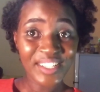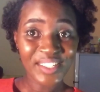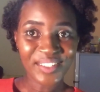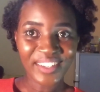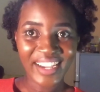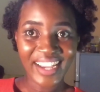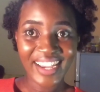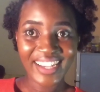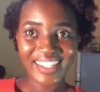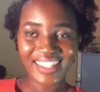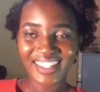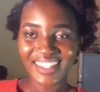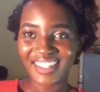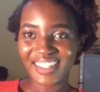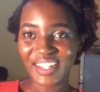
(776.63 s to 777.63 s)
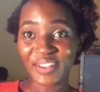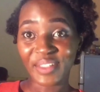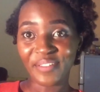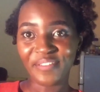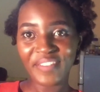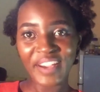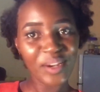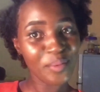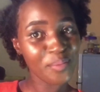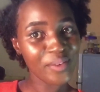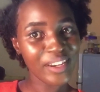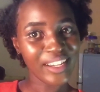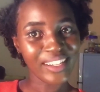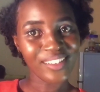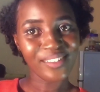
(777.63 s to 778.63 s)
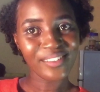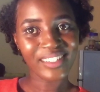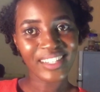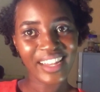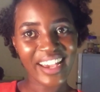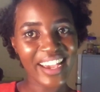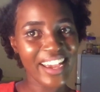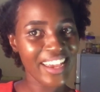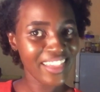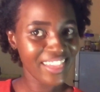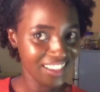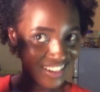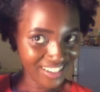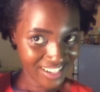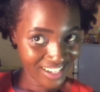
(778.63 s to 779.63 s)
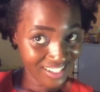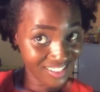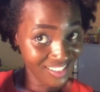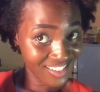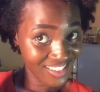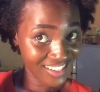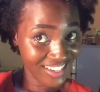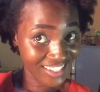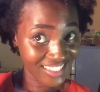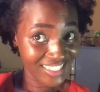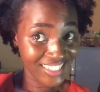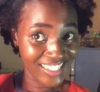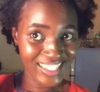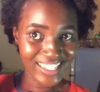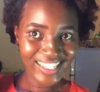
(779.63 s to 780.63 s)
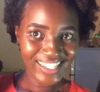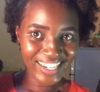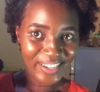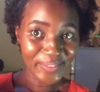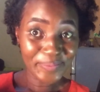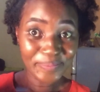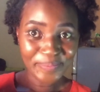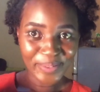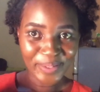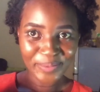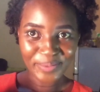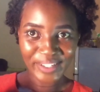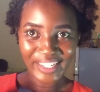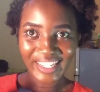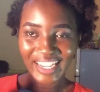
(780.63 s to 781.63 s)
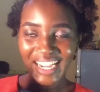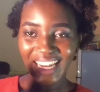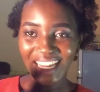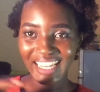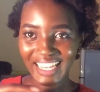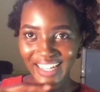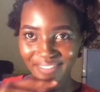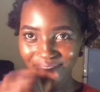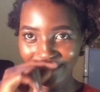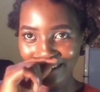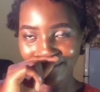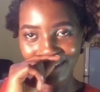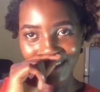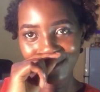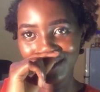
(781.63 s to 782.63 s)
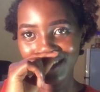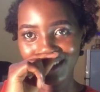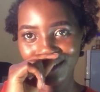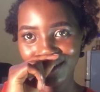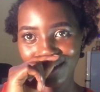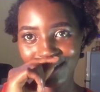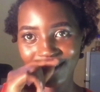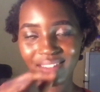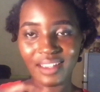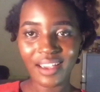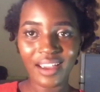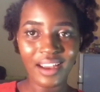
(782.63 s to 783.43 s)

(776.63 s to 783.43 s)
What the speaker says: So guys, this is how the final product looks like. The curls are damn popping. I love the results.